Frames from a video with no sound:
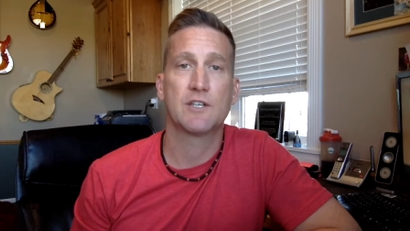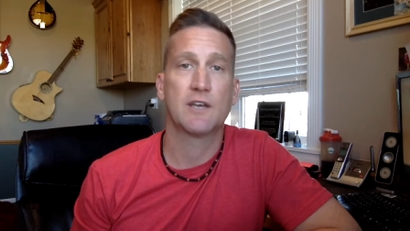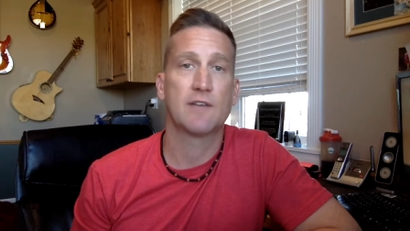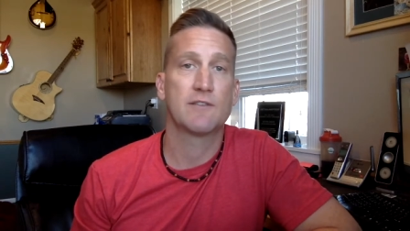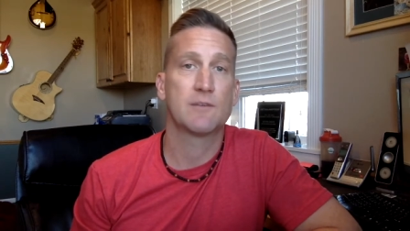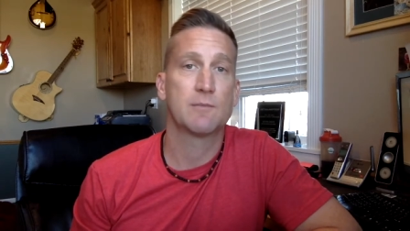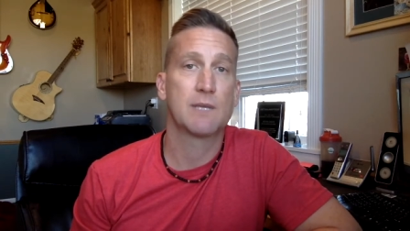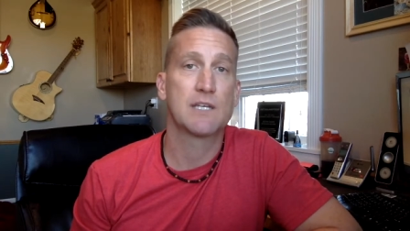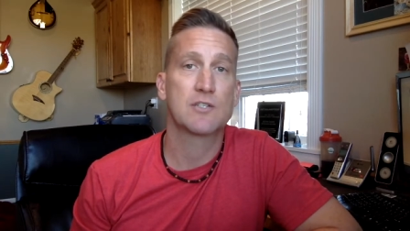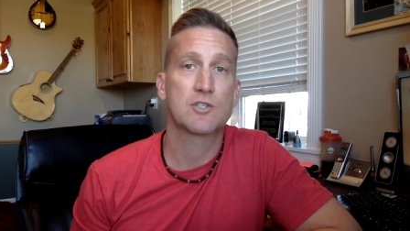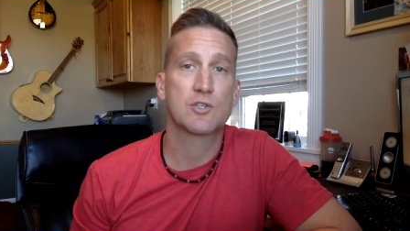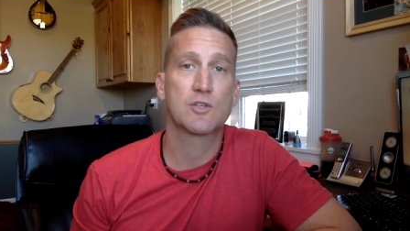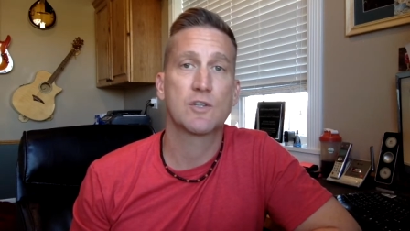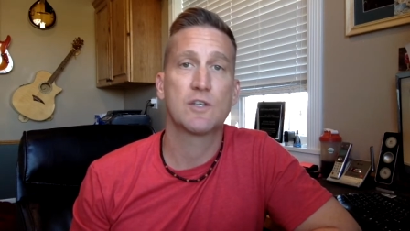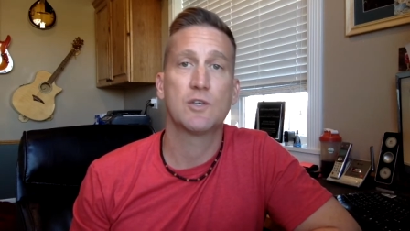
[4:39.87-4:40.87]
You have to make
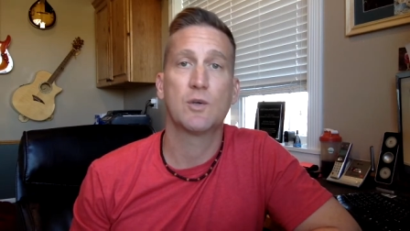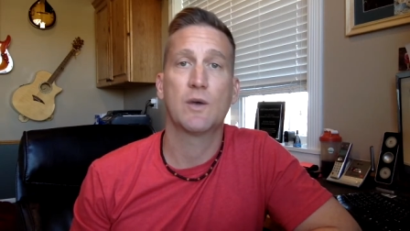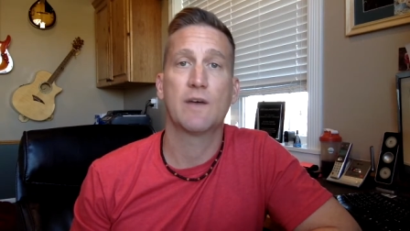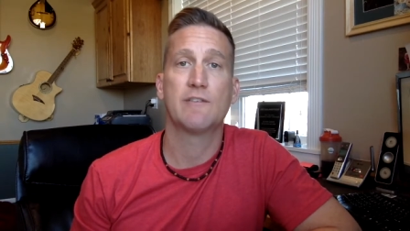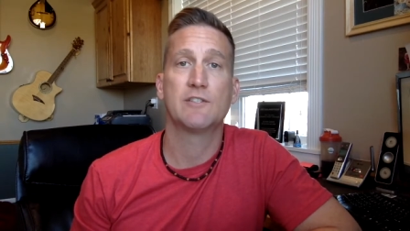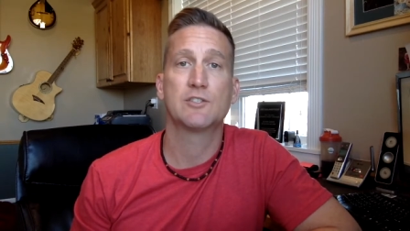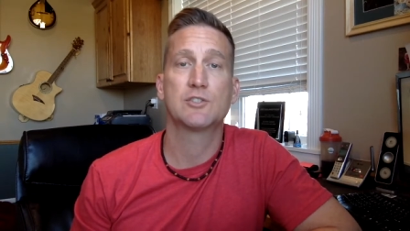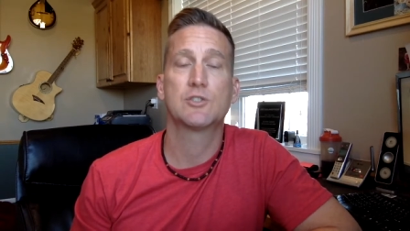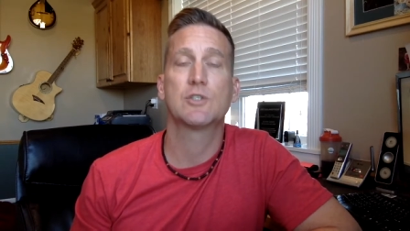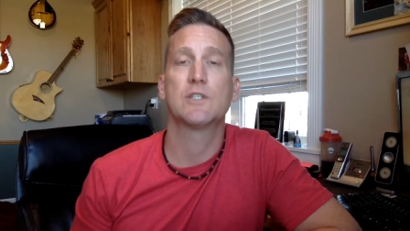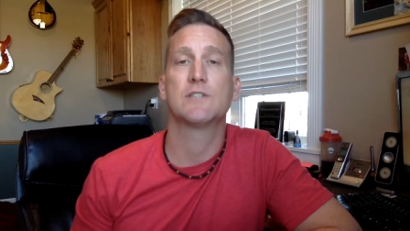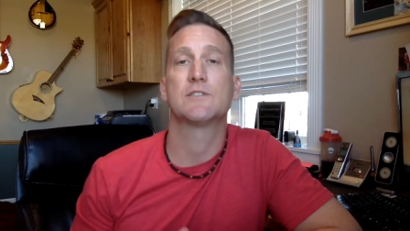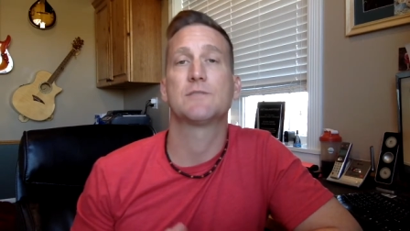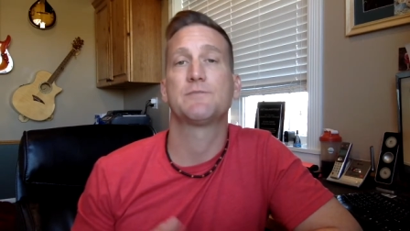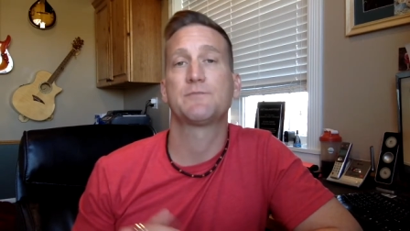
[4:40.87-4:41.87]
sure that you have
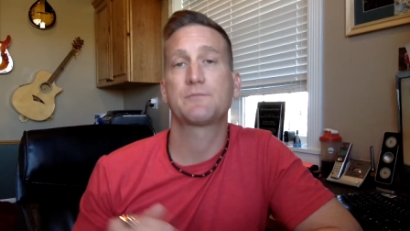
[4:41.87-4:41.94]
insurance